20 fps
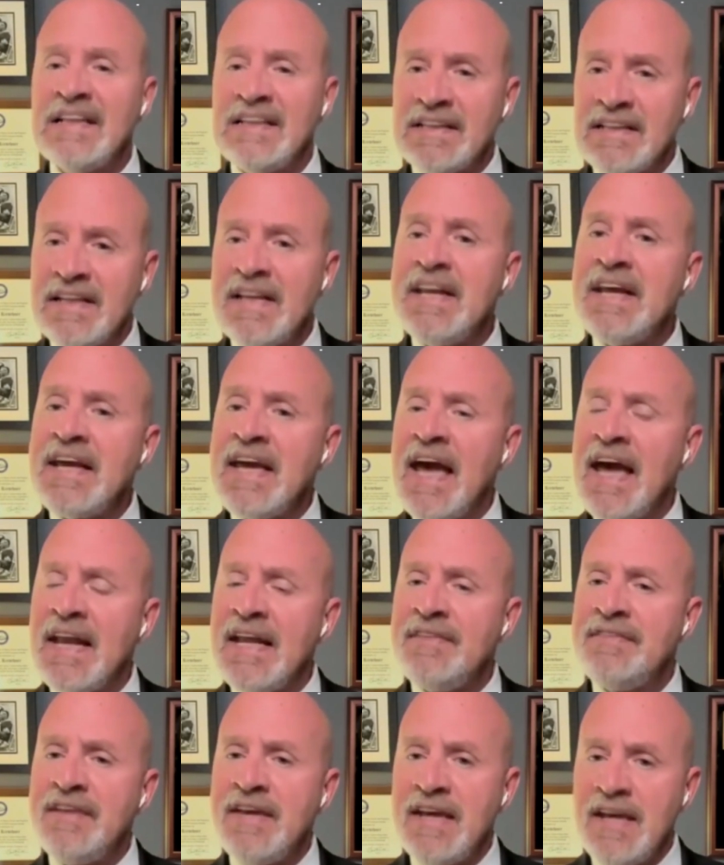
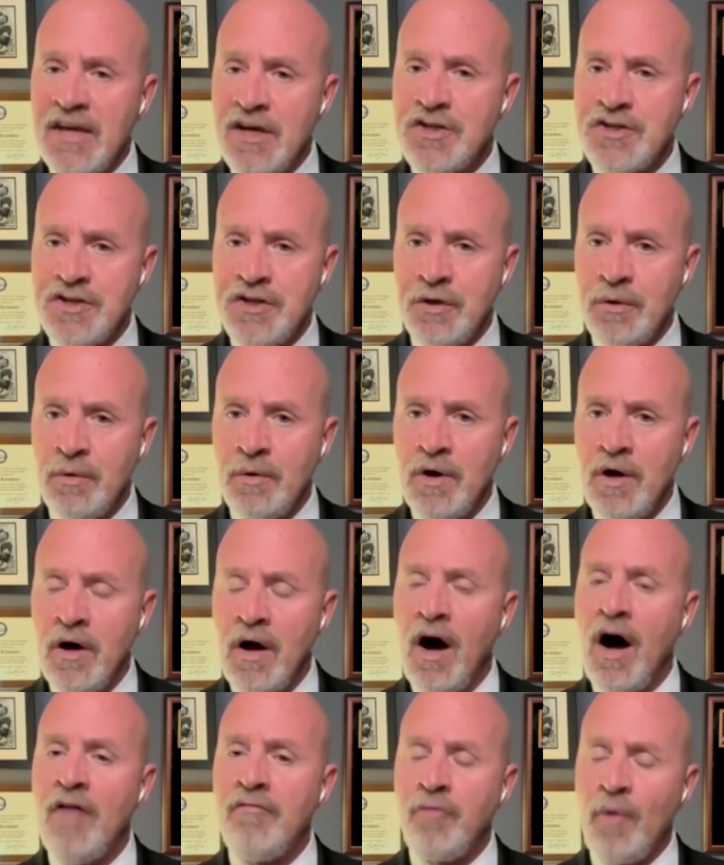litigated the issue
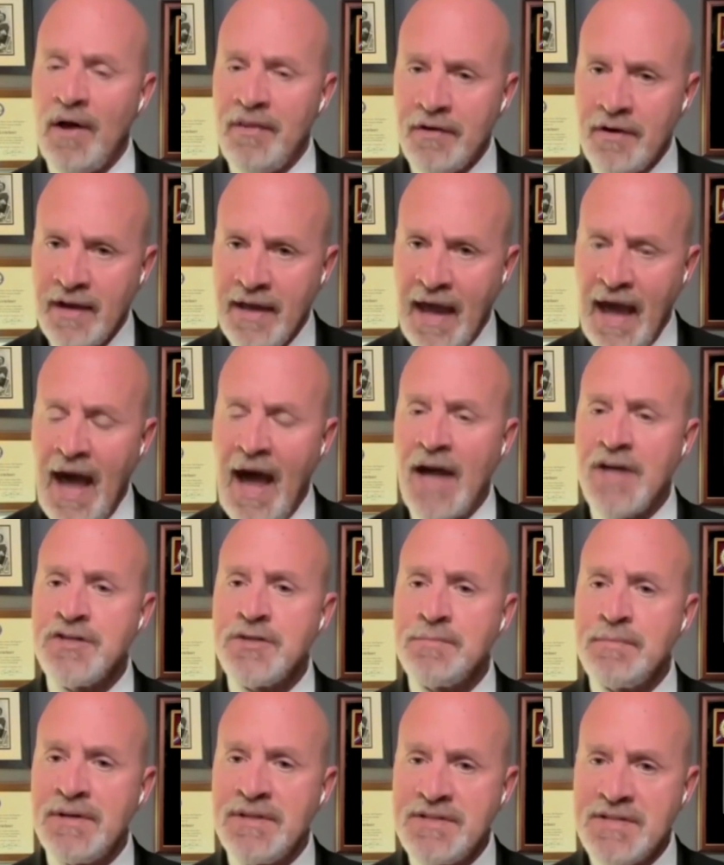of whether
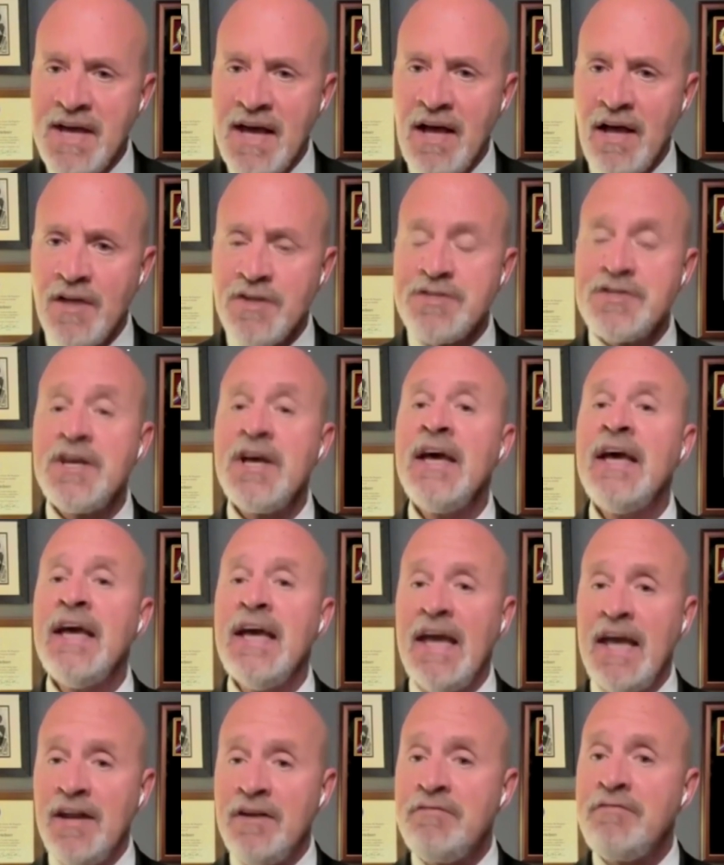Kash Patel's
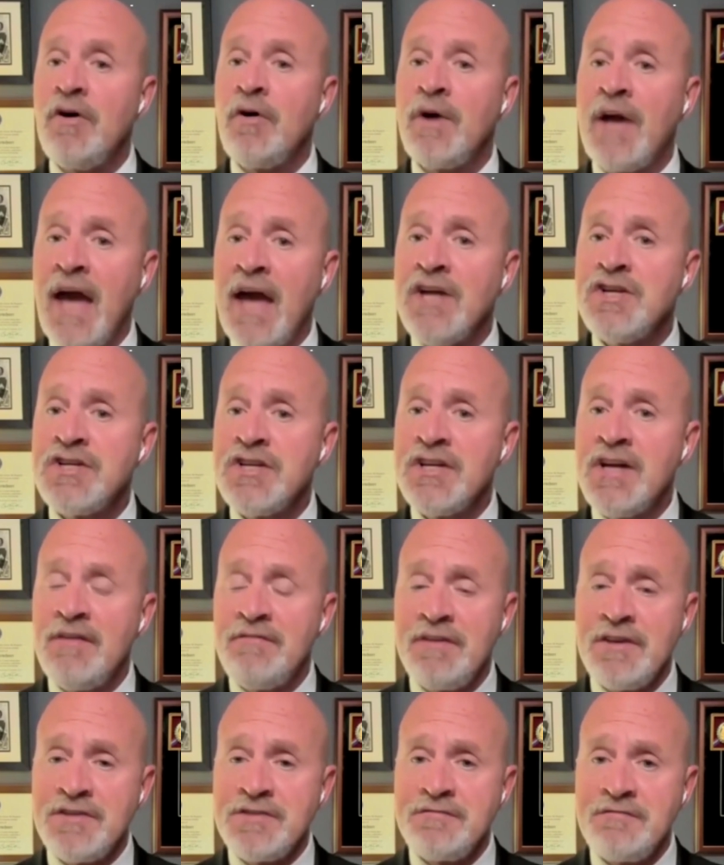invocation
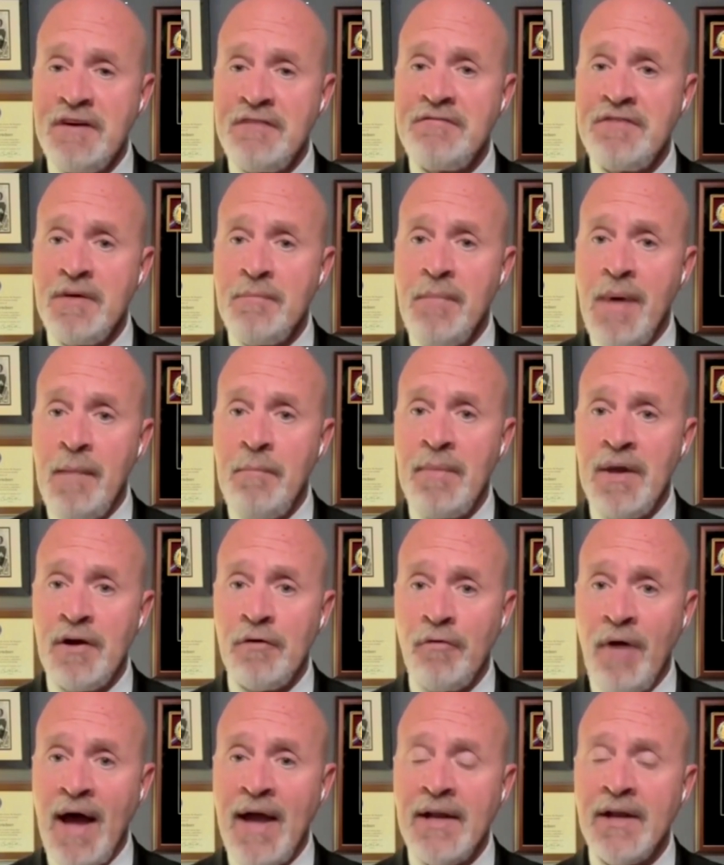of his Fifth
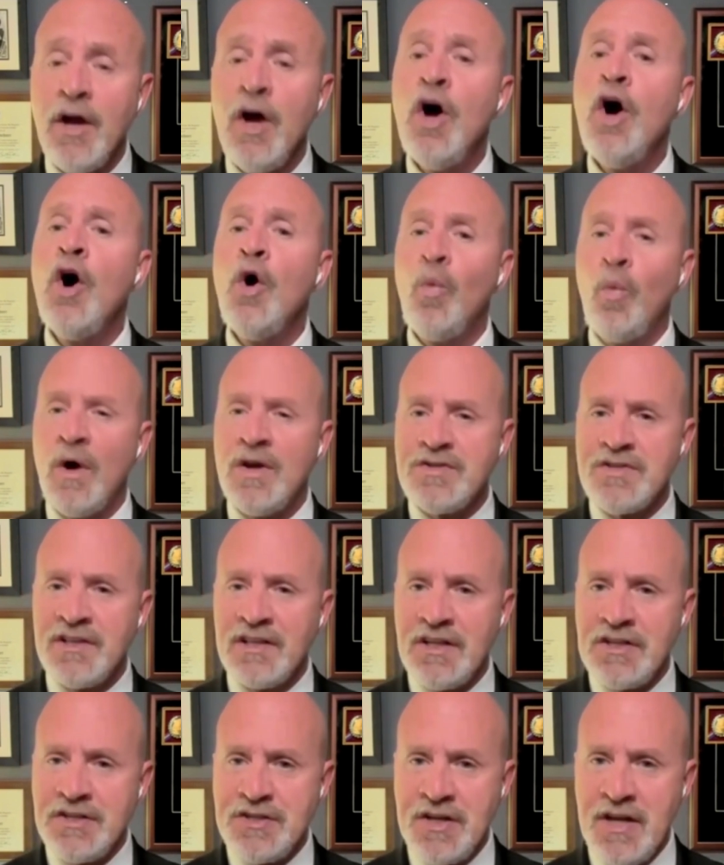Amendment right
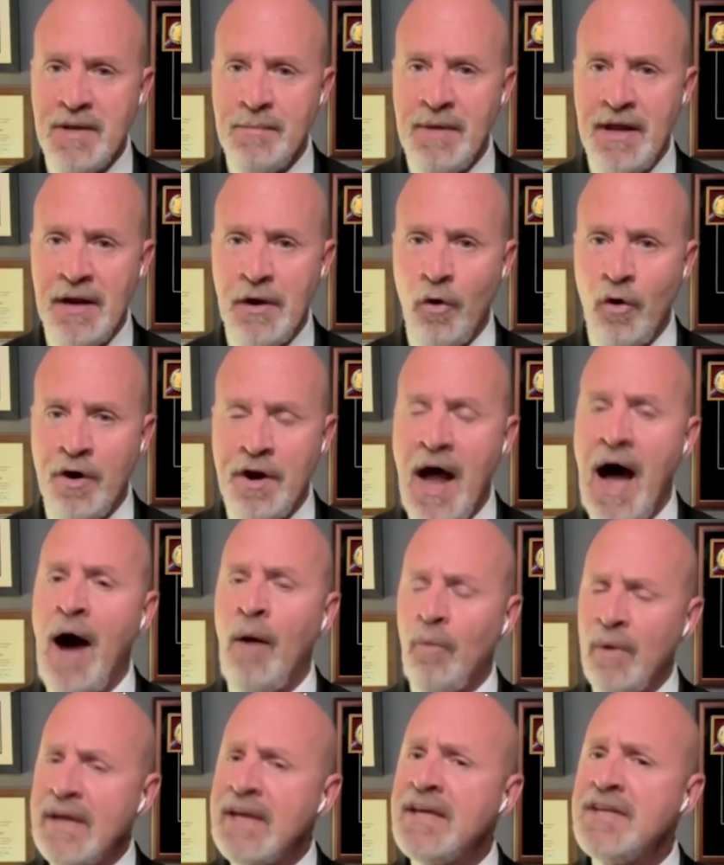was legitimate or
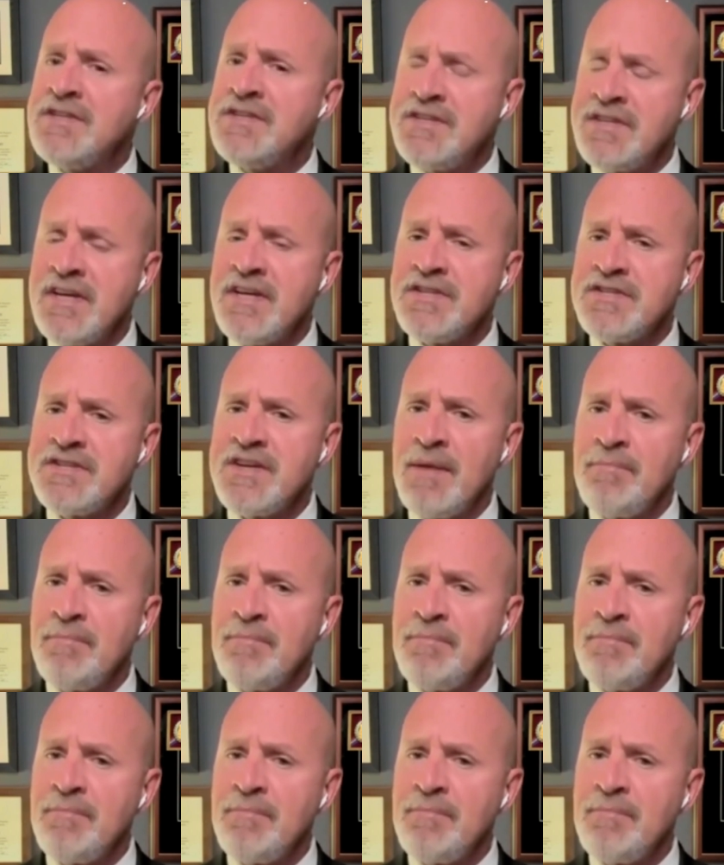not. We can tease